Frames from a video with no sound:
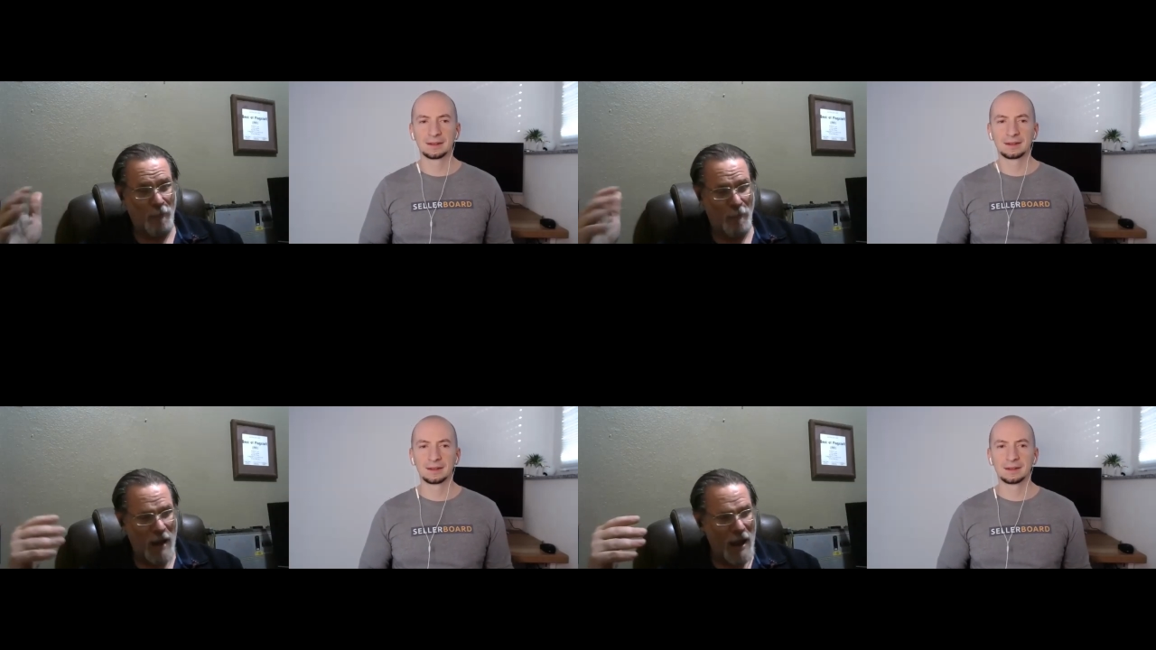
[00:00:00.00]

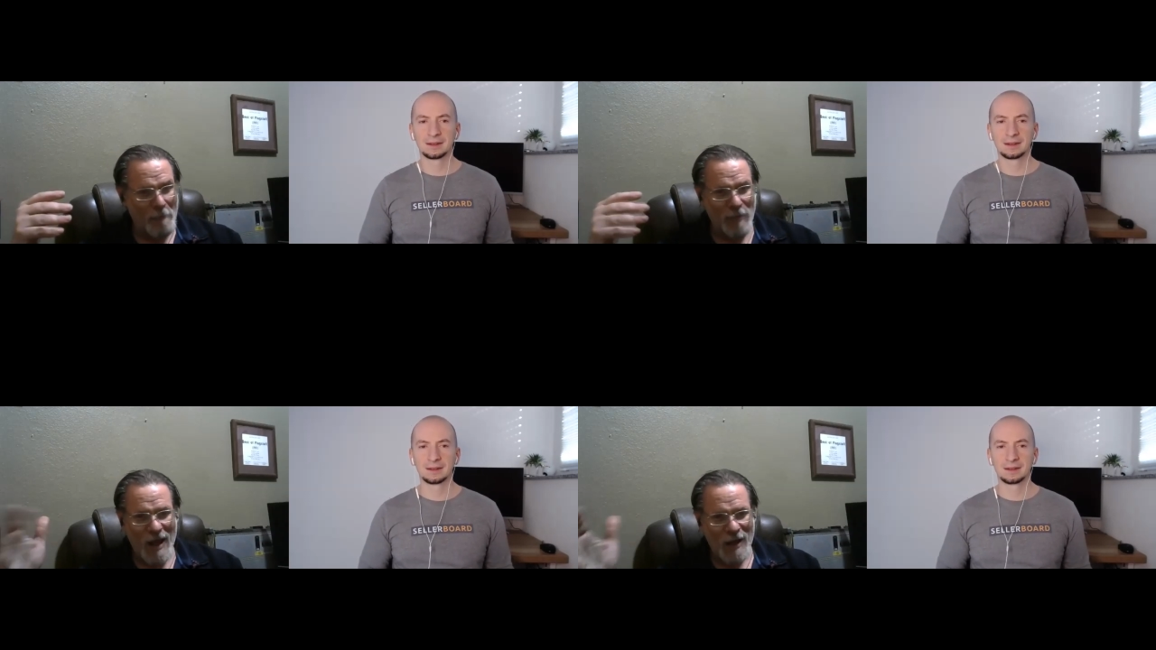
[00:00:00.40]

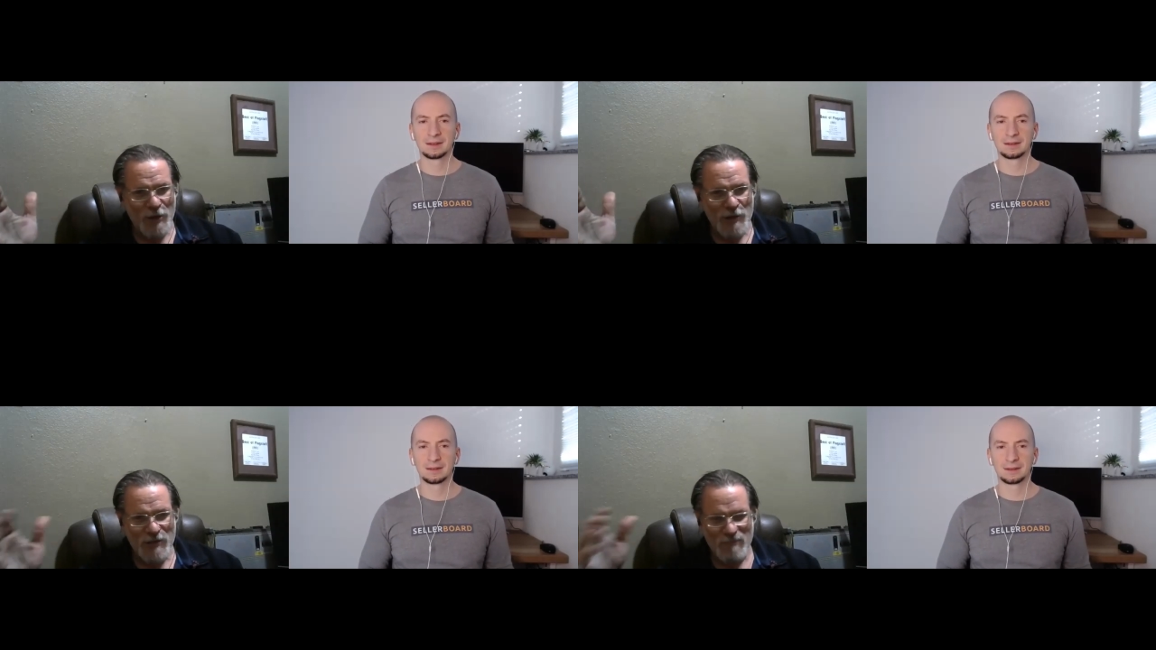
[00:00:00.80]
Speaker 1: Mom
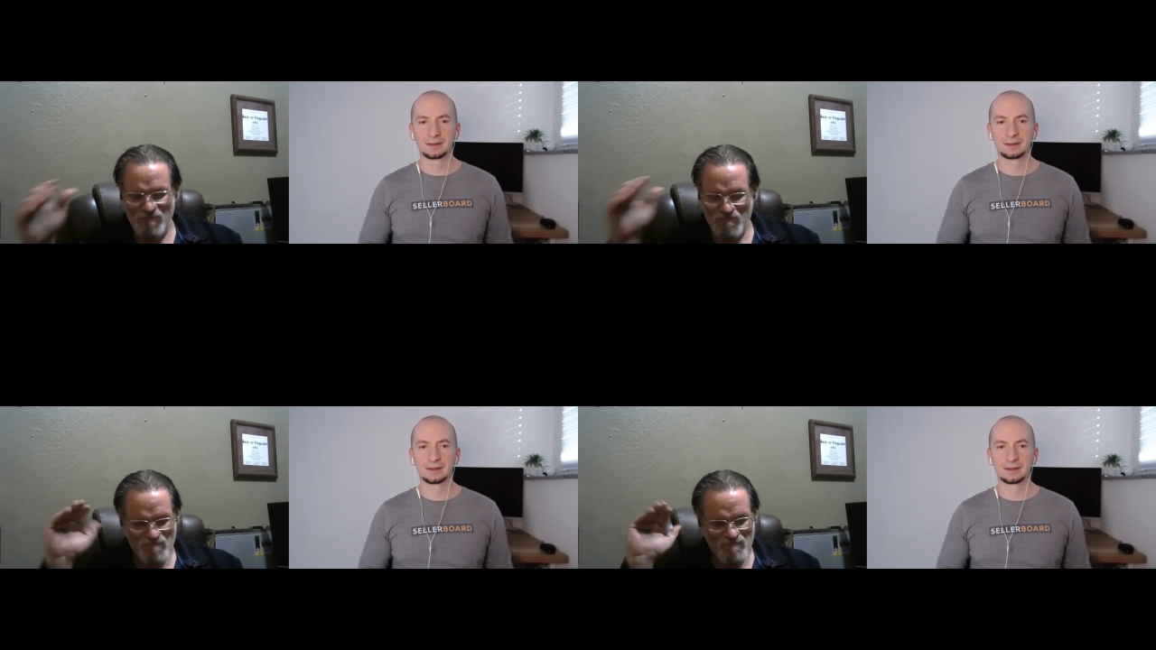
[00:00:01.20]
bloggers,
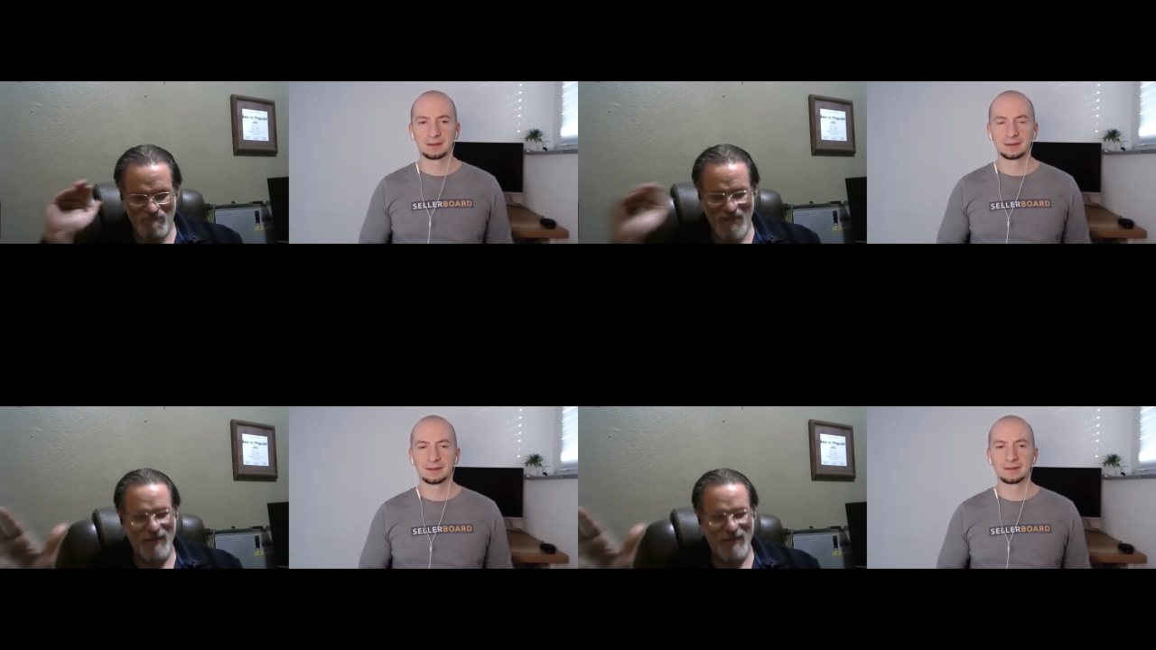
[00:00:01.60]

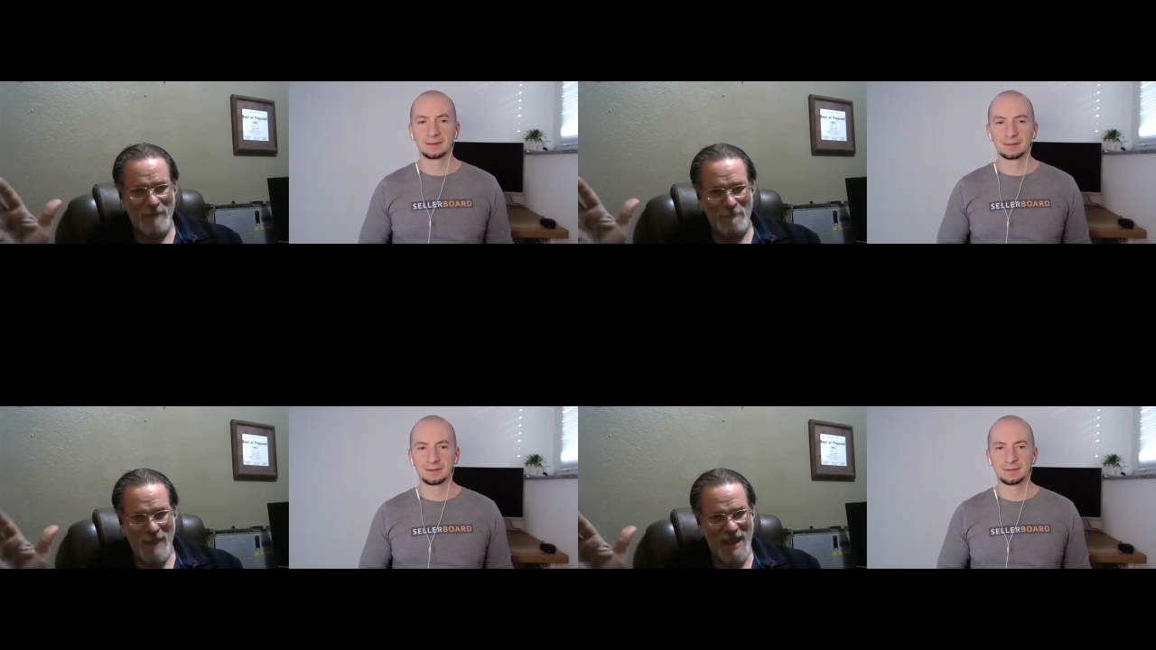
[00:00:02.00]
they've got a
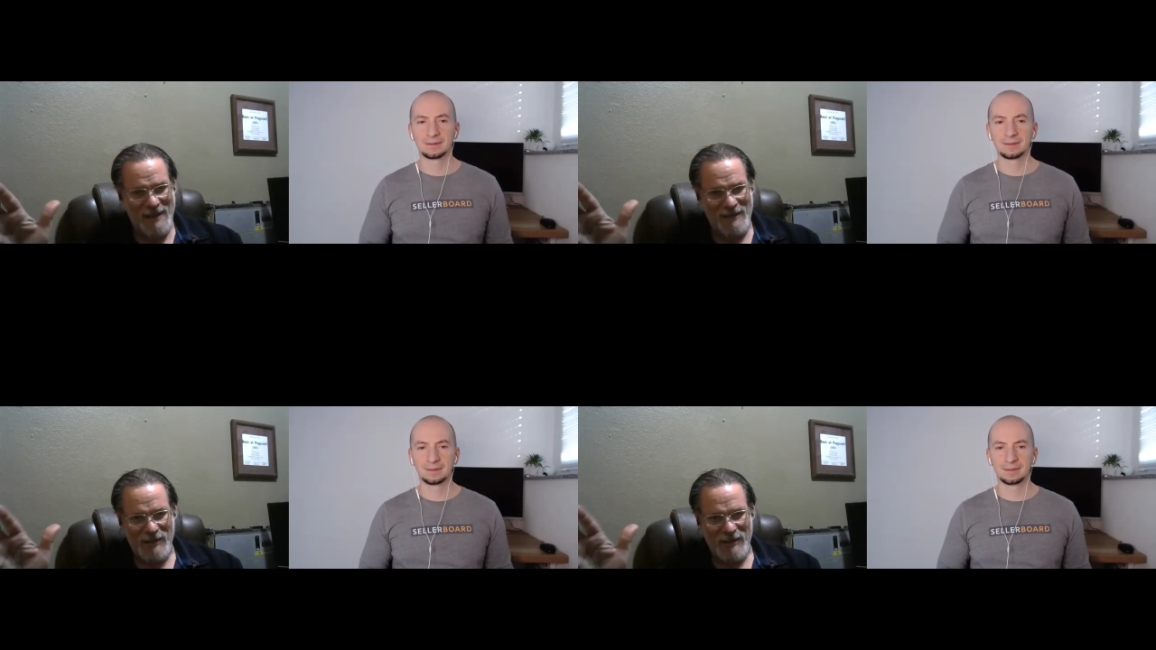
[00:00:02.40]
made.